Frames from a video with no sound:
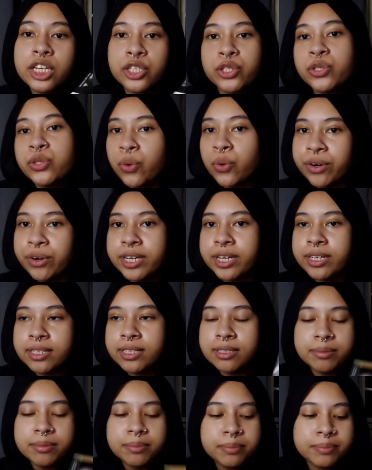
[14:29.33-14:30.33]

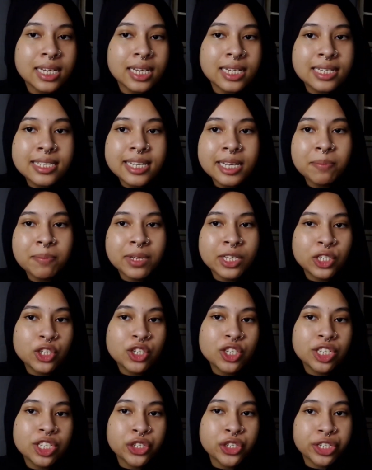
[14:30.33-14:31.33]
Dorian. As I
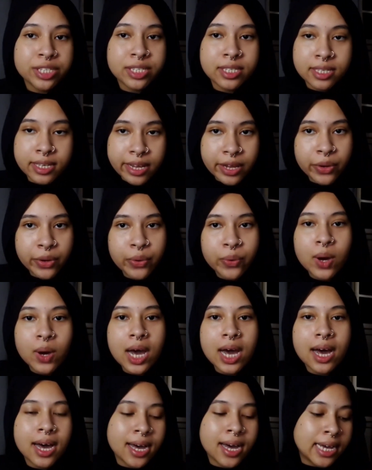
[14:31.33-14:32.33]
mentioned just
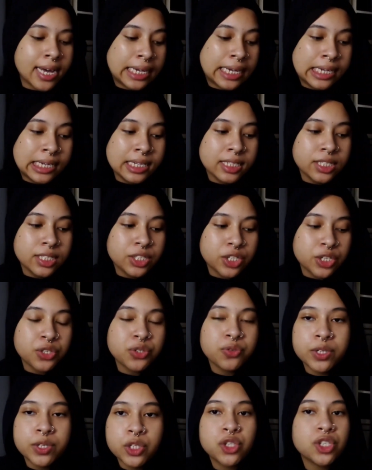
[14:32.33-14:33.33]
now, I
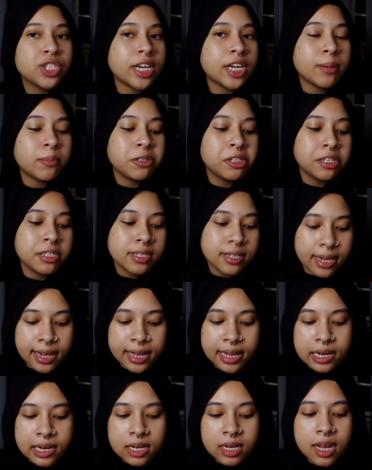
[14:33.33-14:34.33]
just reached chapter
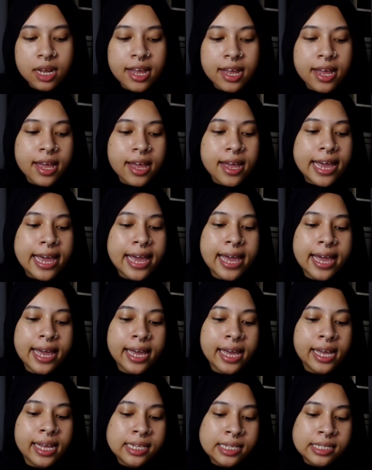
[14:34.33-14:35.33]
10
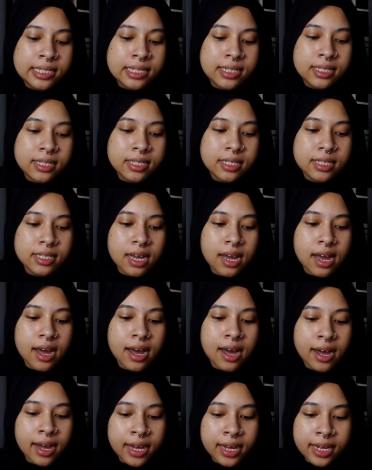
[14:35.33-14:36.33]
and
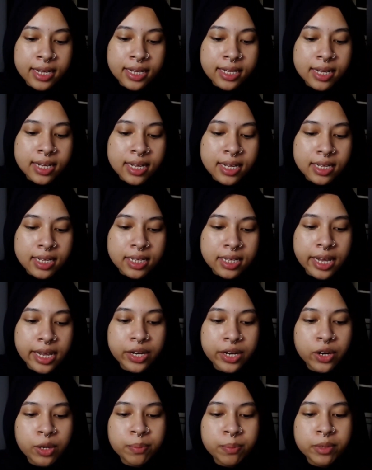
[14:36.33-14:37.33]
I
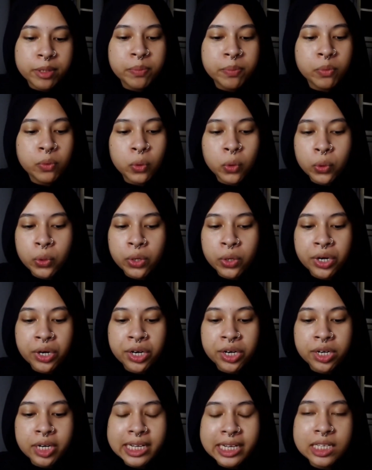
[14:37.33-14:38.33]
cannot be
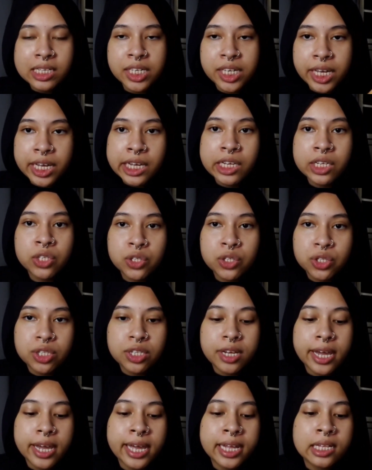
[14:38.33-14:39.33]
more engaged
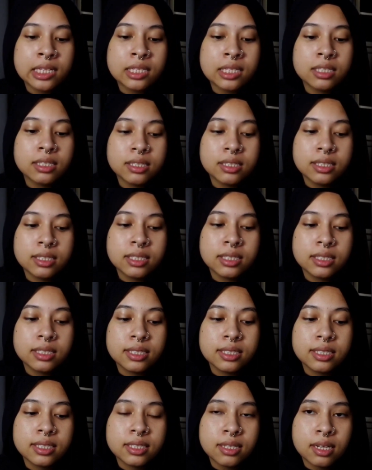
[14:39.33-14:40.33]
and
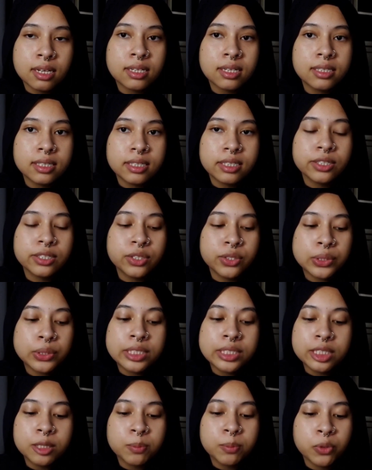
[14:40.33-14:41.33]
stuck to
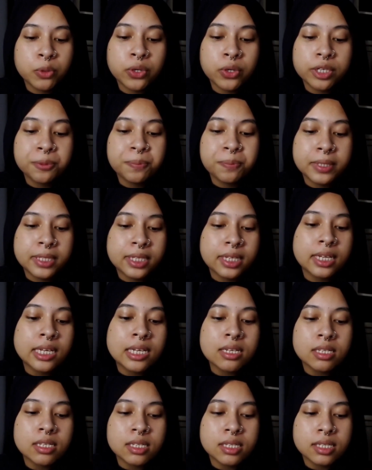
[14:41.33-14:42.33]
this book
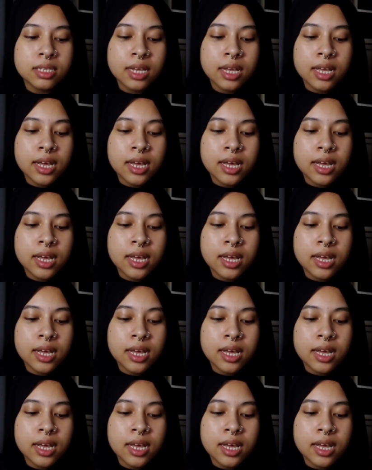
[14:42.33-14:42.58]
because